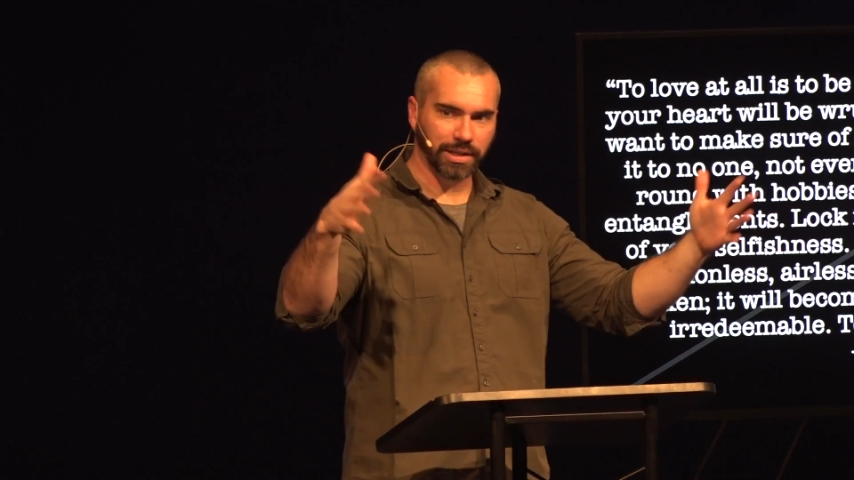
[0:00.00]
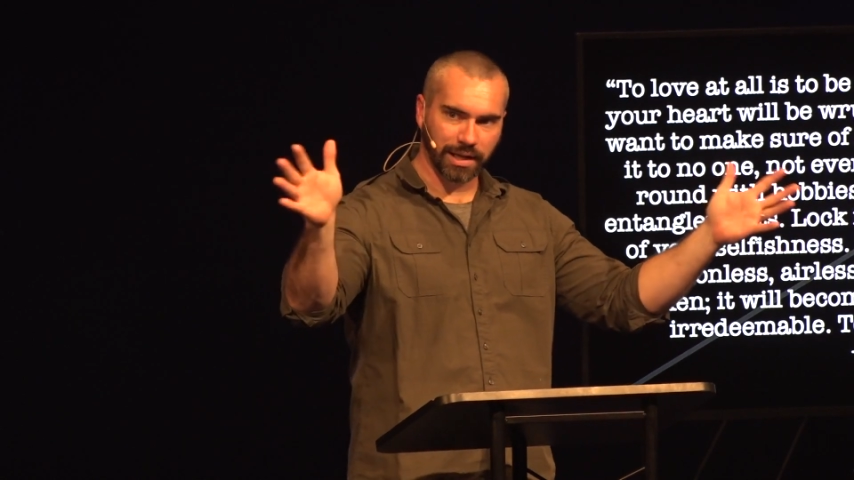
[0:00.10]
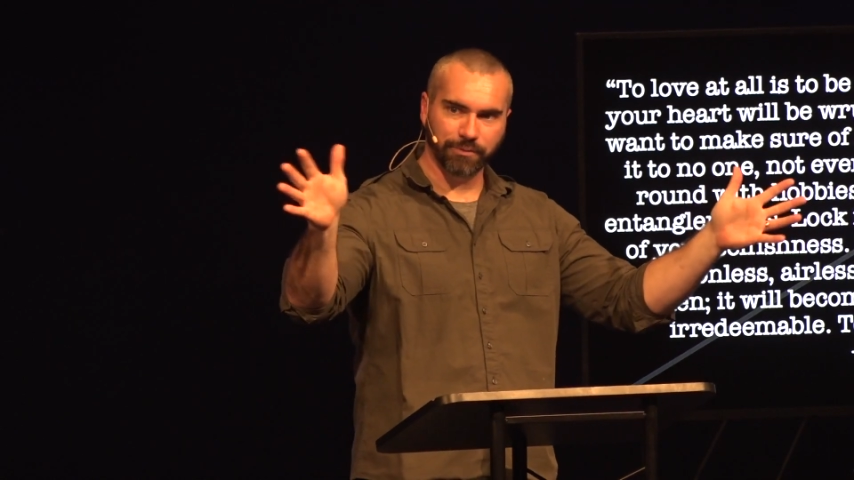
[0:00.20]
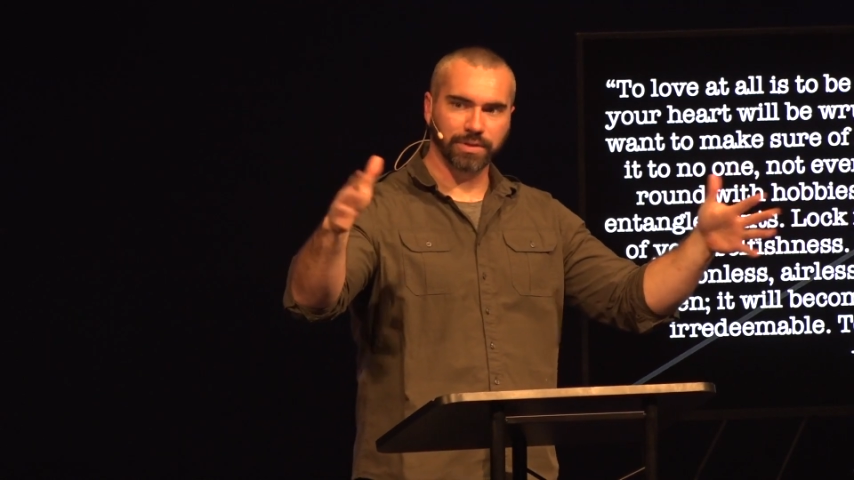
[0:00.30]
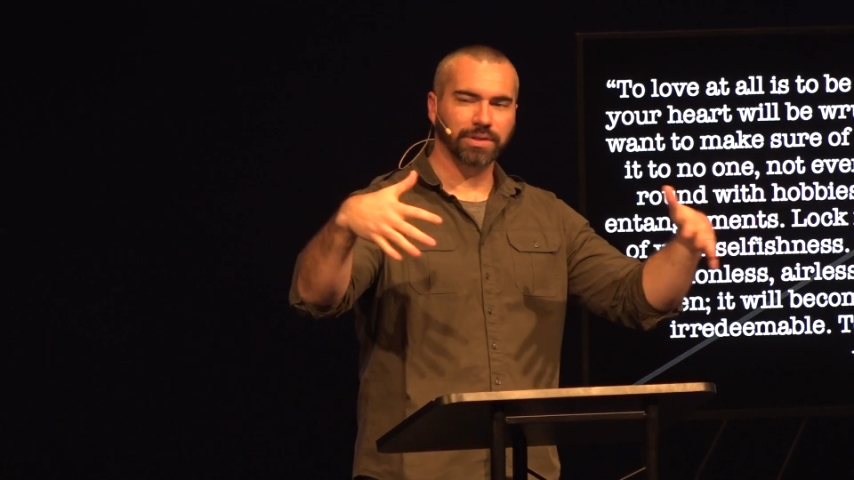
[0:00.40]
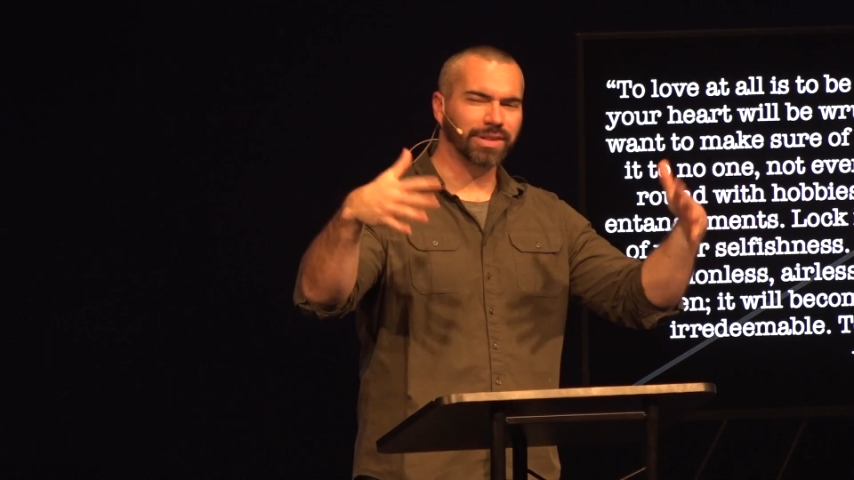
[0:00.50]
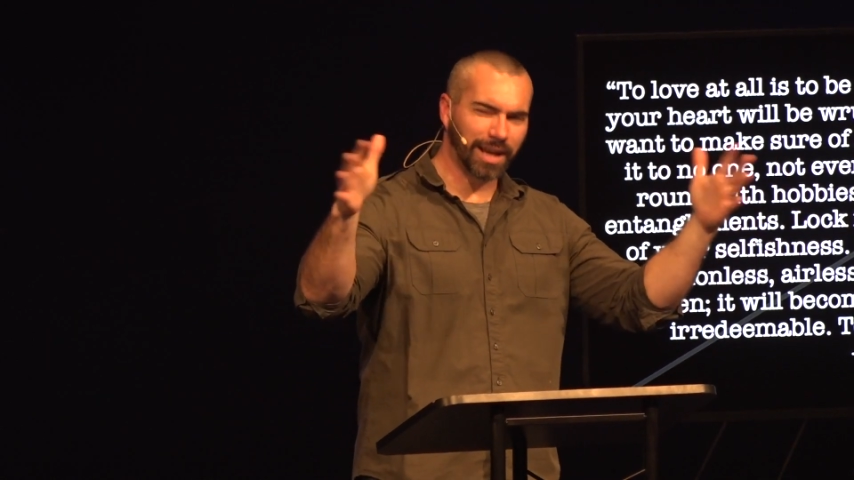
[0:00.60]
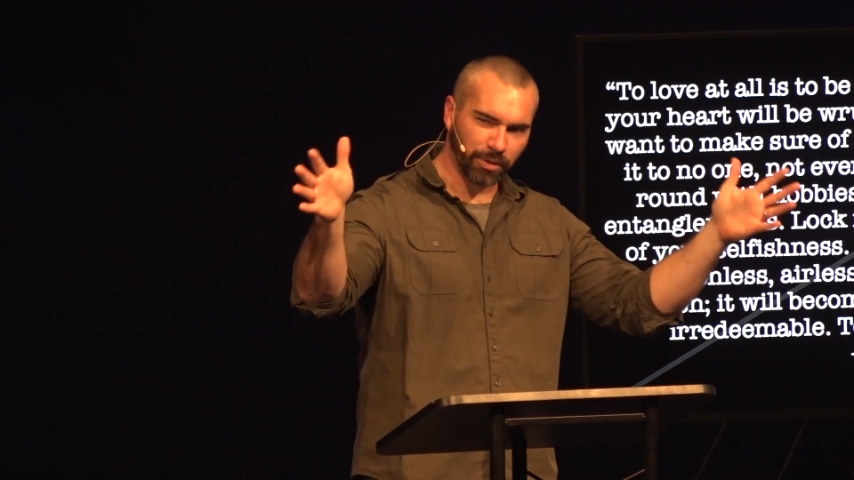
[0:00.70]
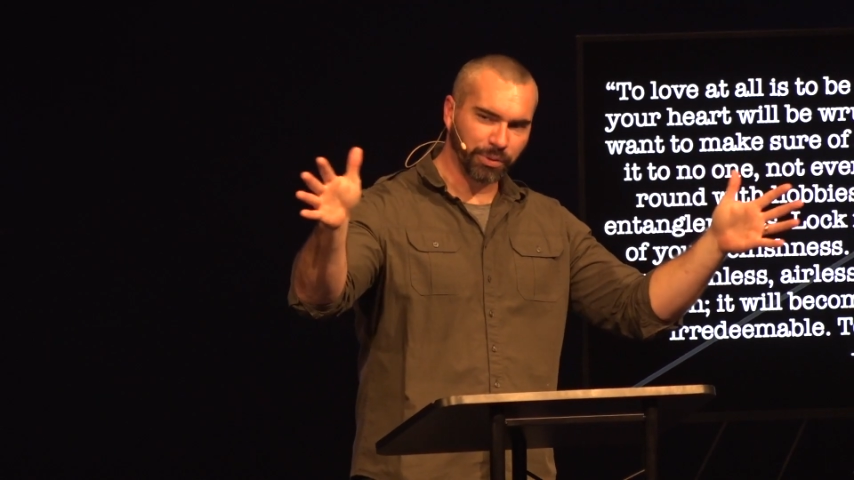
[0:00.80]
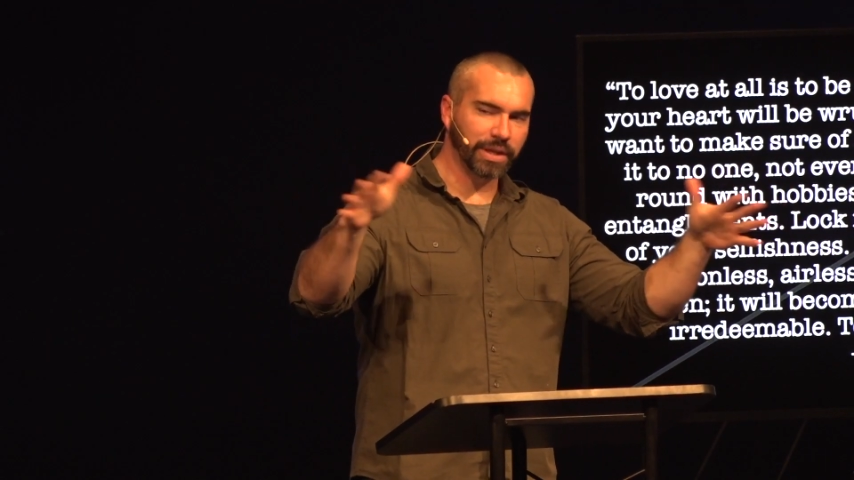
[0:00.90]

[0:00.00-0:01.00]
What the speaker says: not physically, I don't